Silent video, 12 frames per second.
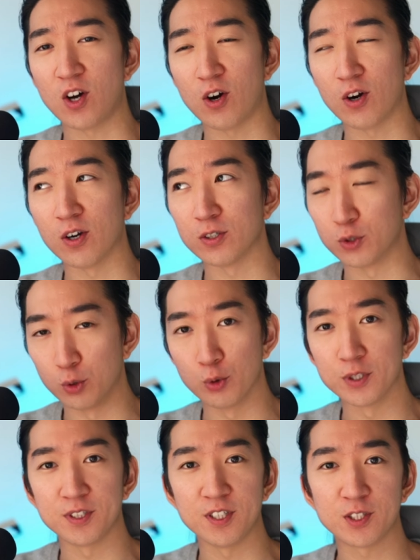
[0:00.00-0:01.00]
are
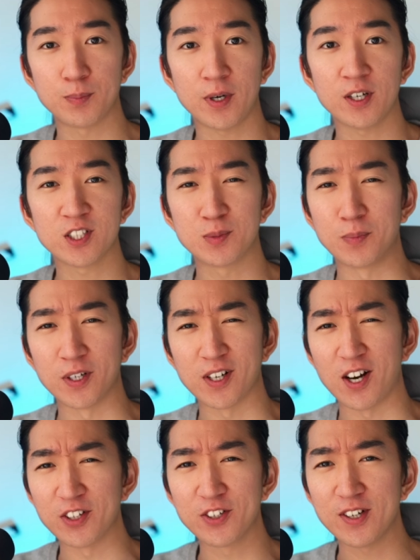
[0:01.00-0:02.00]
touristy spots, but
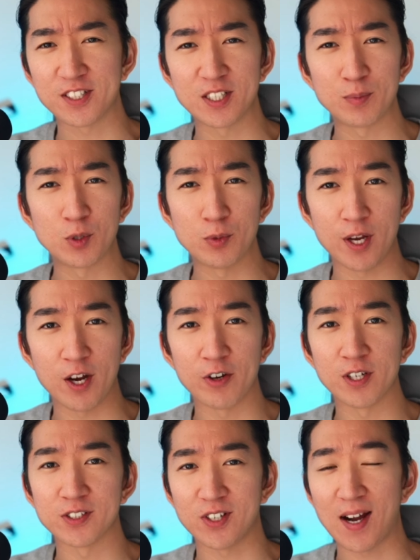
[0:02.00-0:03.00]
other acceptable
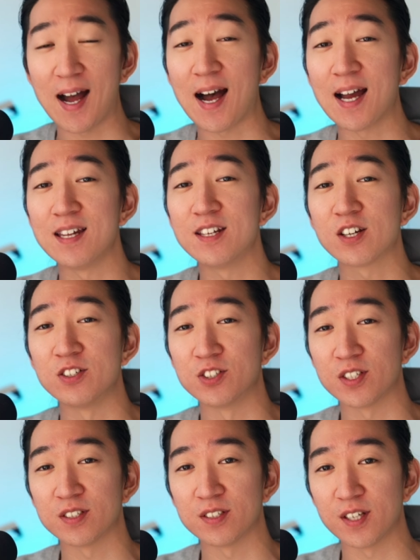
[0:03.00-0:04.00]
areas are highly
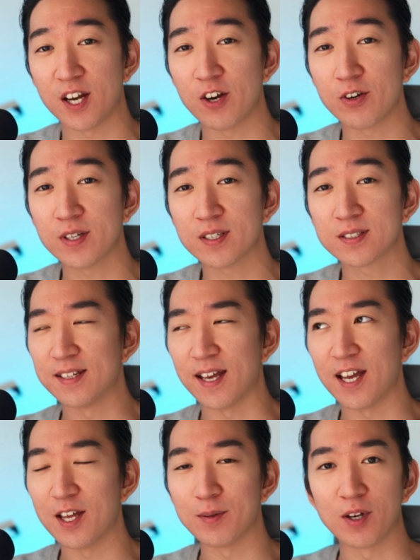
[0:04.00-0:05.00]
congested areas
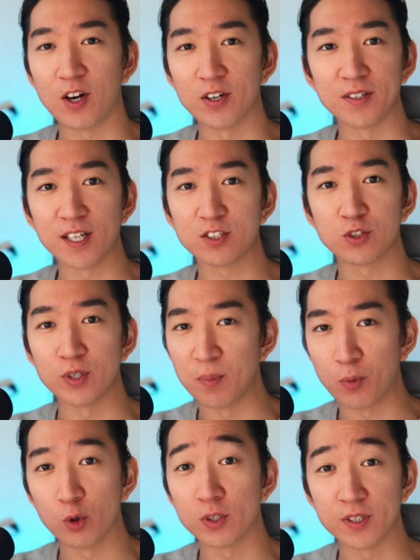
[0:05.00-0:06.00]
that are next to
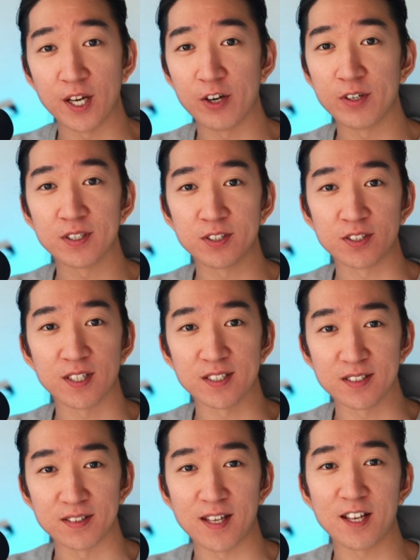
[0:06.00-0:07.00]
important areas such
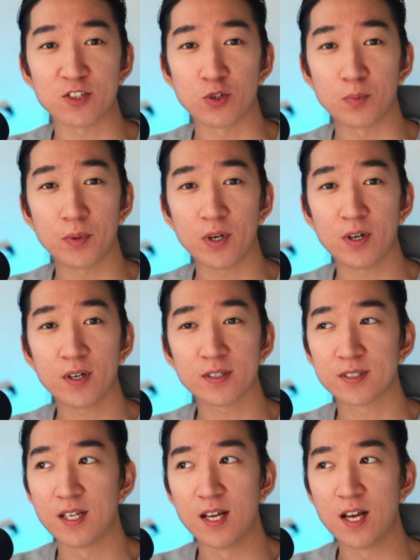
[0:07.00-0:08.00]
as national
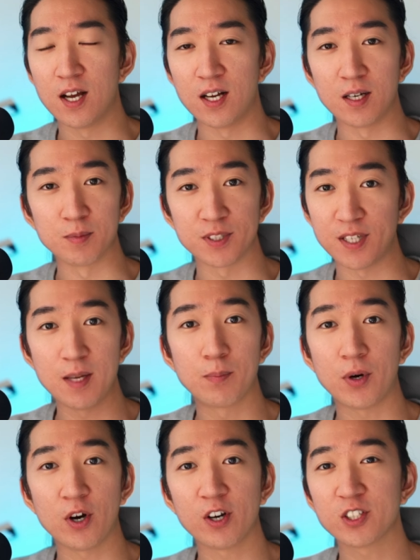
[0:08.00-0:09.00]
parks, state
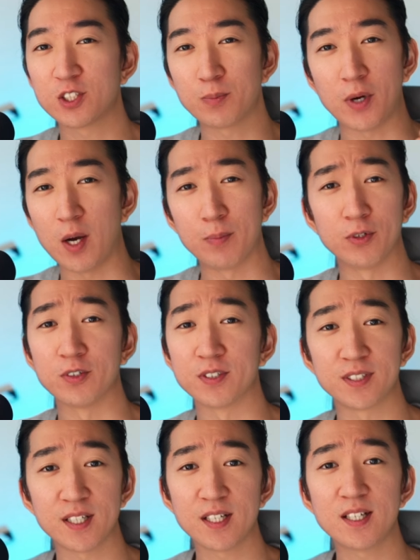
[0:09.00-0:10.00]
parks, popular
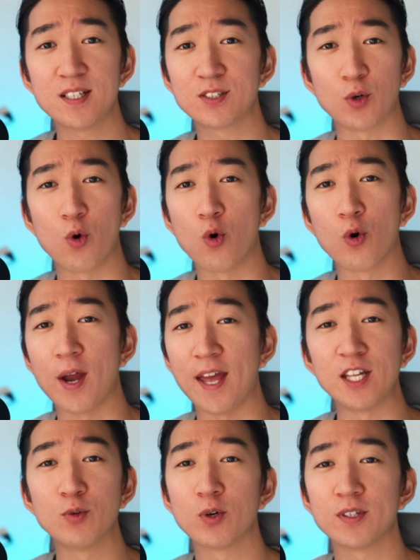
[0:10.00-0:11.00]
cities, or
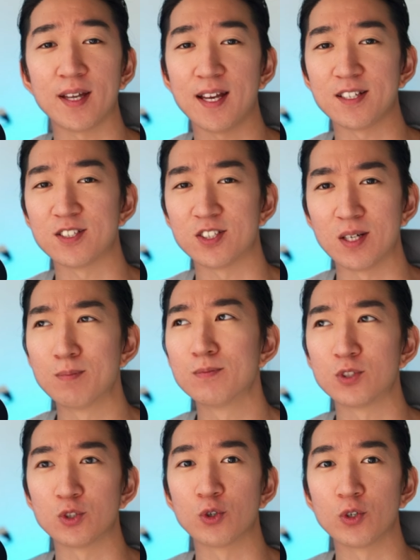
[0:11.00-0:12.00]
anywhere that has some
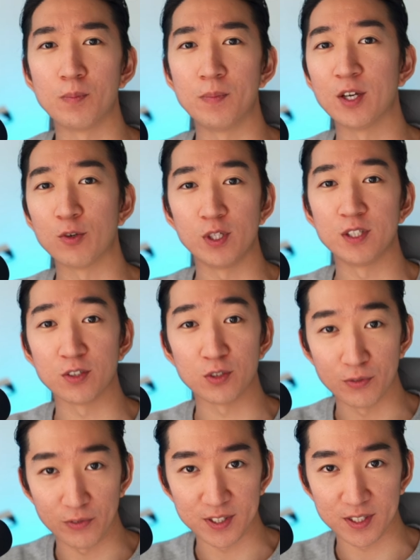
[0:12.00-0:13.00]
sort of big reason to
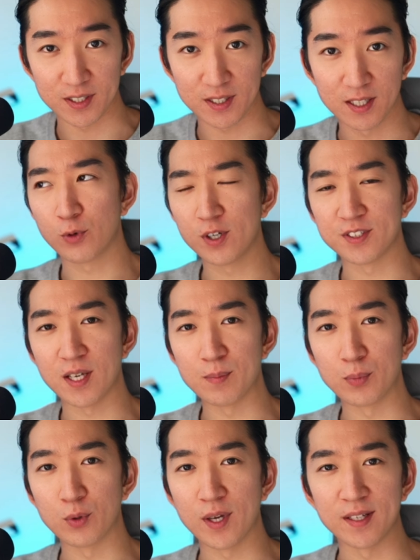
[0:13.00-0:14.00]
visit. For
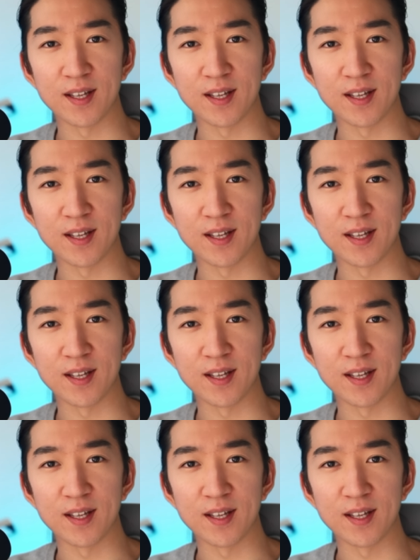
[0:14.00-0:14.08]
example, in